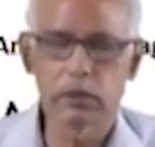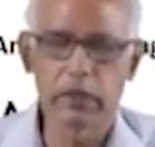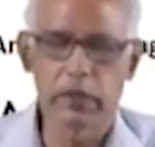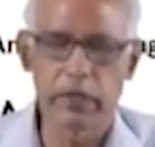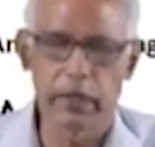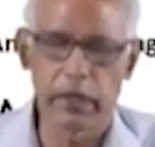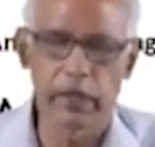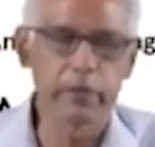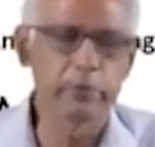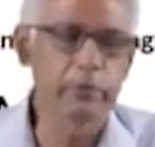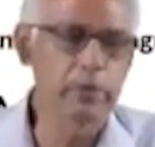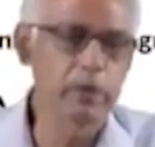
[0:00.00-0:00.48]

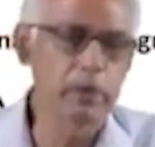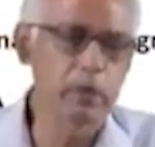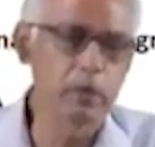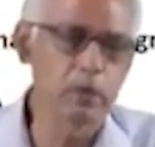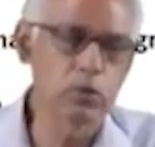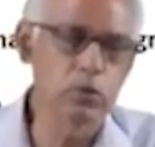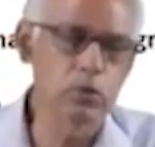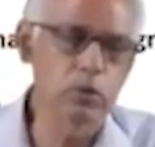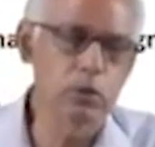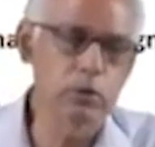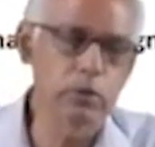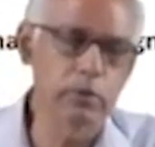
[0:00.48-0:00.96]
can be
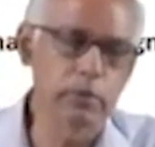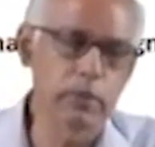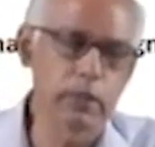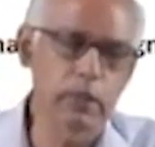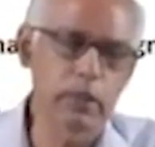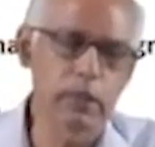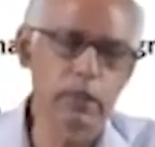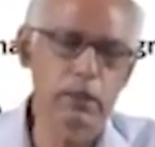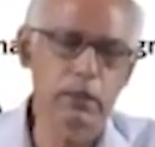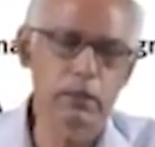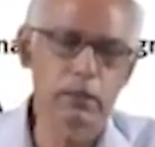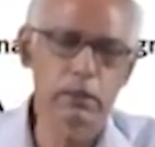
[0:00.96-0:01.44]
used but
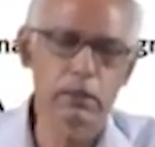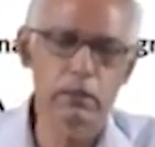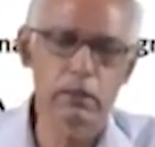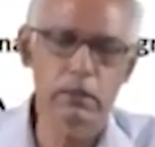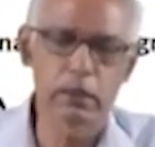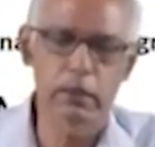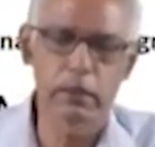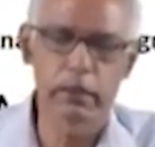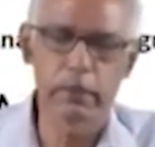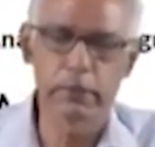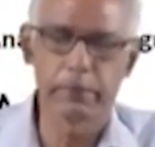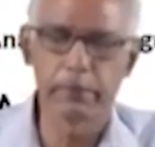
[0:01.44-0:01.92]

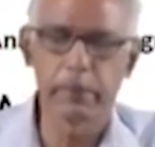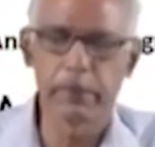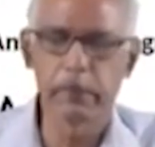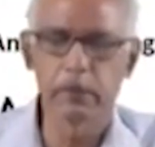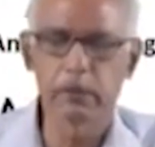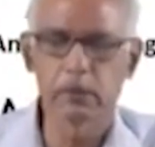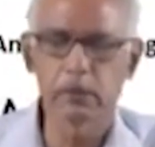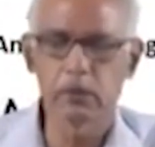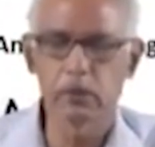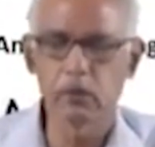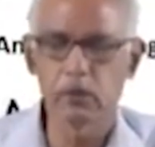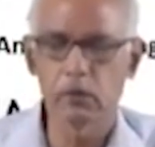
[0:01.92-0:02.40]

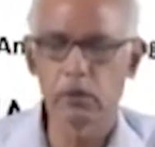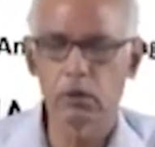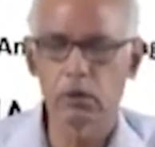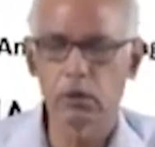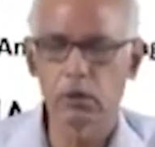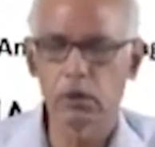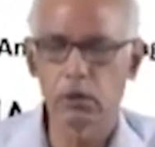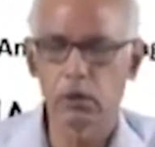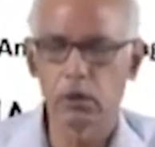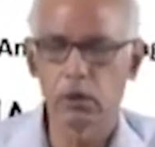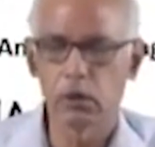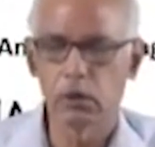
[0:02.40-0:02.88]
depends
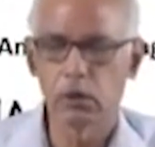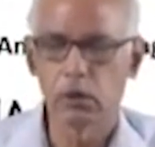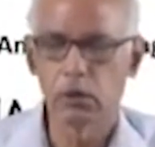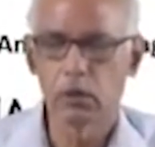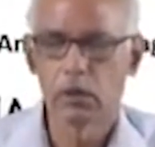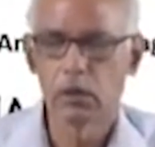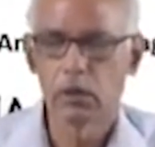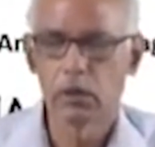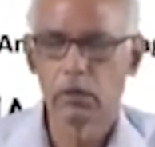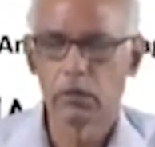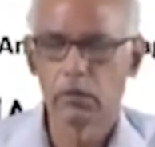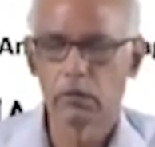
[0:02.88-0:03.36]
on
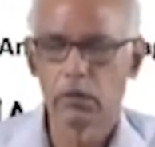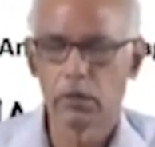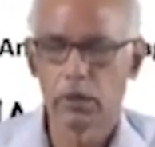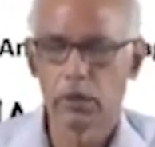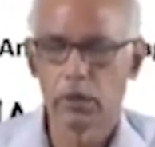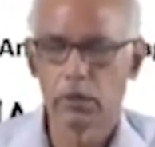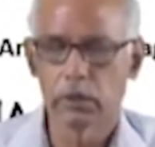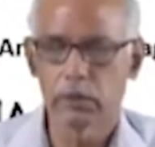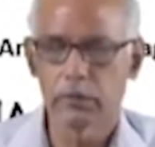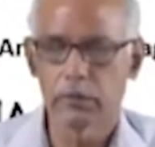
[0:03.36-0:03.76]
various